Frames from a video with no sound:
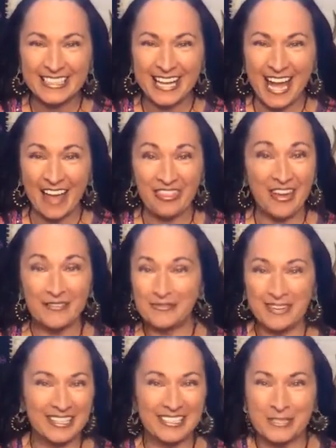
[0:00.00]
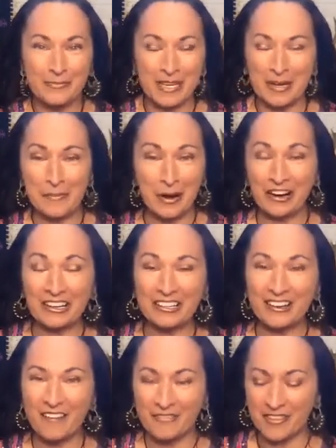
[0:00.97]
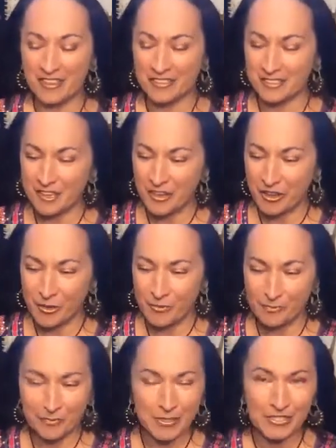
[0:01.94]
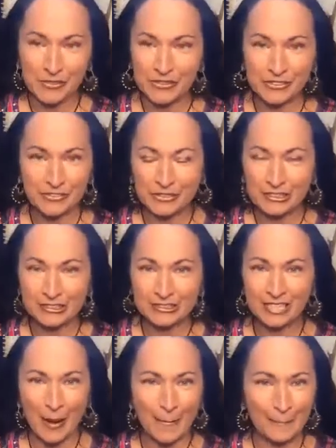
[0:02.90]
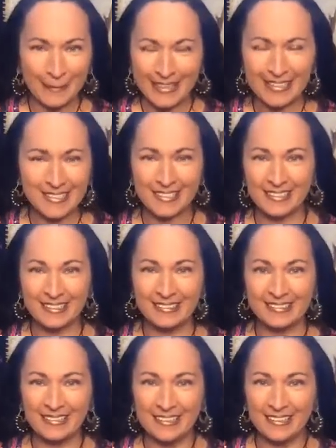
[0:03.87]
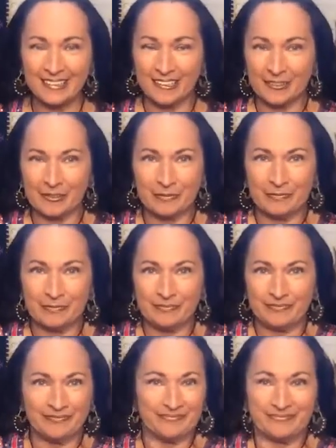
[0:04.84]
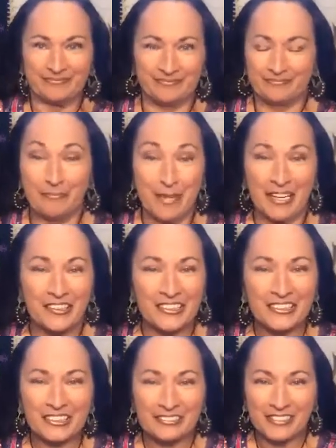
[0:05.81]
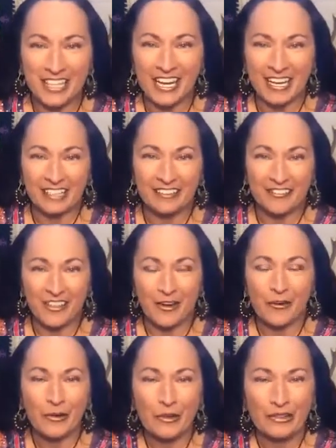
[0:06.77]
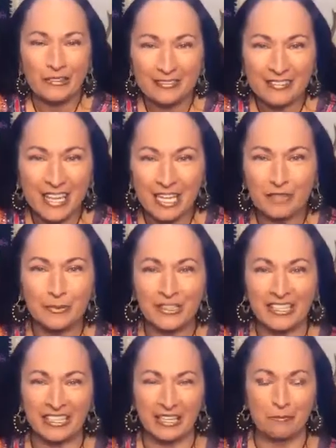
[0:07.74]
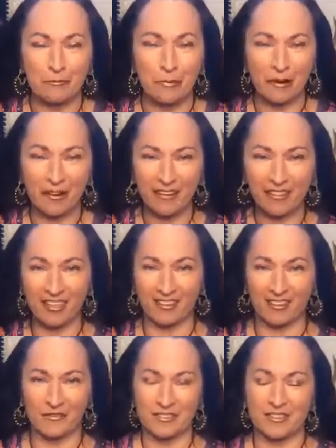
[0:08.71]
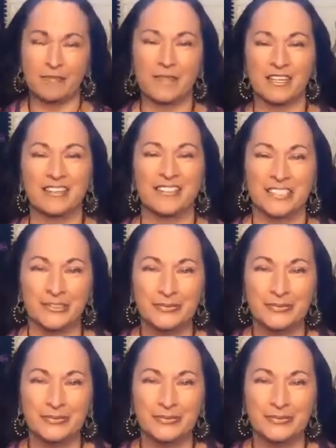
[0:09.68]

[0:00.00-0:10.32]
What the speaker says: And then we get to be a part of this beautiful, amazing miracle of life, the whole laboring and birthing something new.